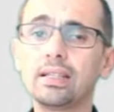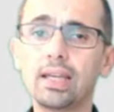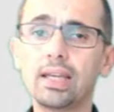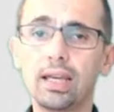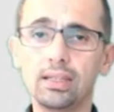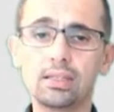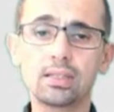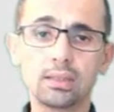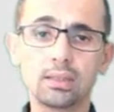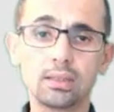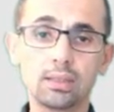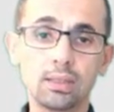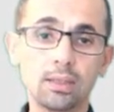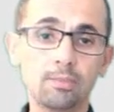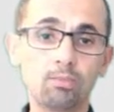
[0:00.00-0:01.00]
the case.
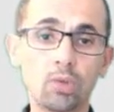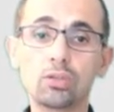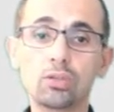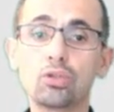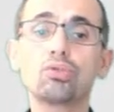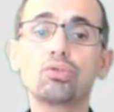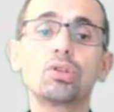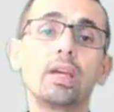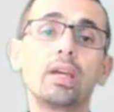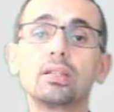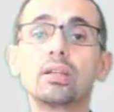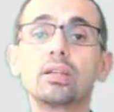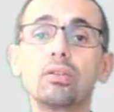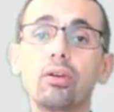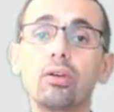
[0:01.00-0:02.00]
There's usually a
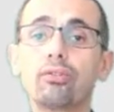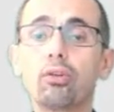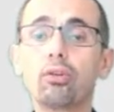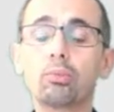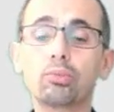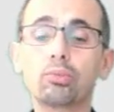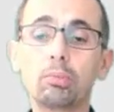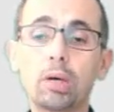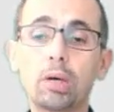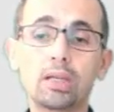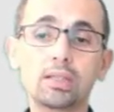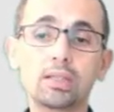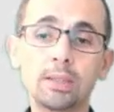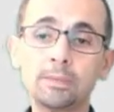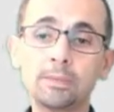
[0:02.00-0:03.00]
degree of
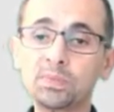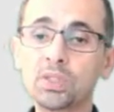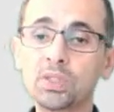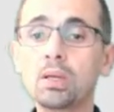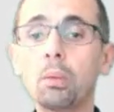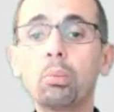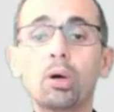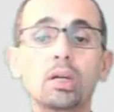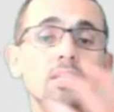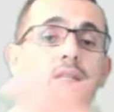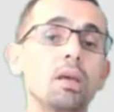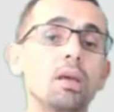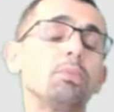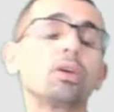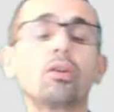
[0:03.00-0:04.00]
compromise. Some parts
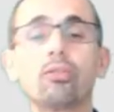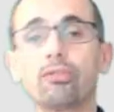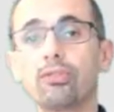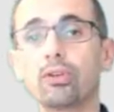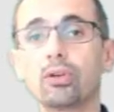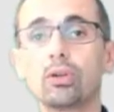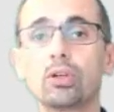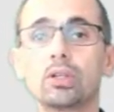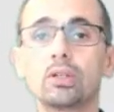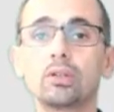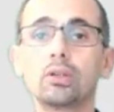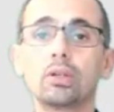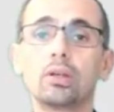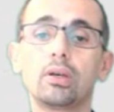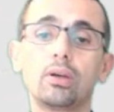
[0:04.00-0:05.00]
can be configured
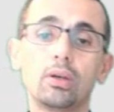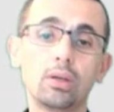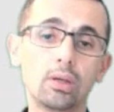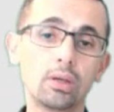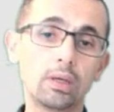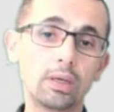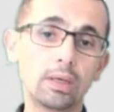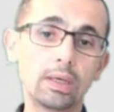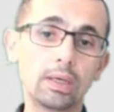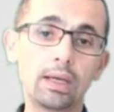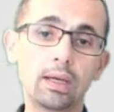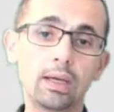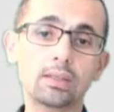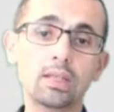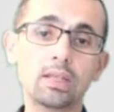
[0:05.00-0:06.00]

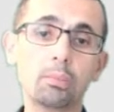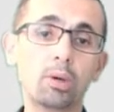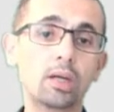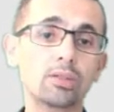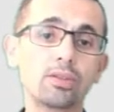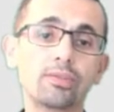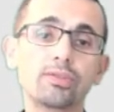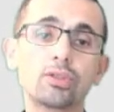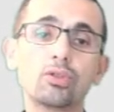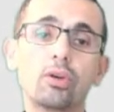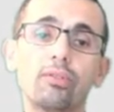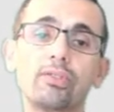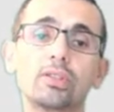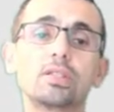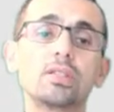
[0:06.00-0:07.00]
and some parts of the
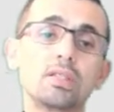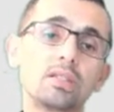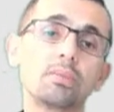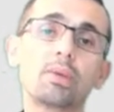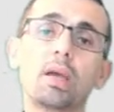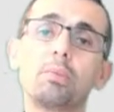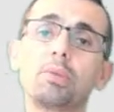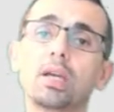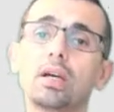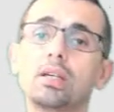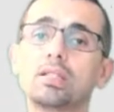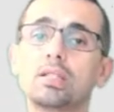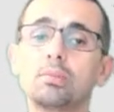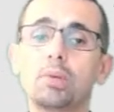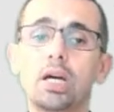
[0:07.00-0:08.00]
software system can be
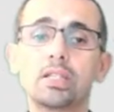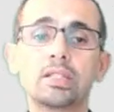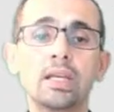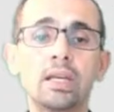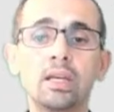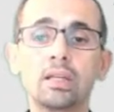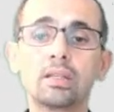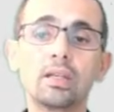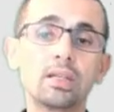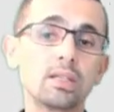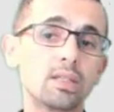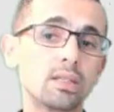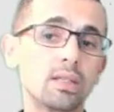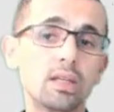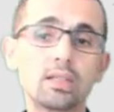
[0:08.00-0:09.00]
customized.
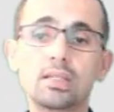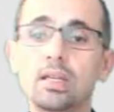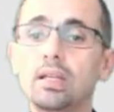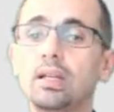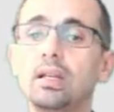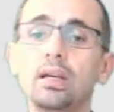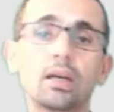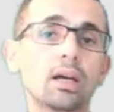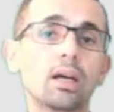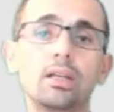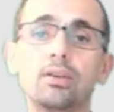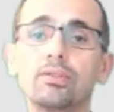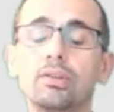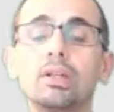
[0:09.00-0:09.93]
There's a kind of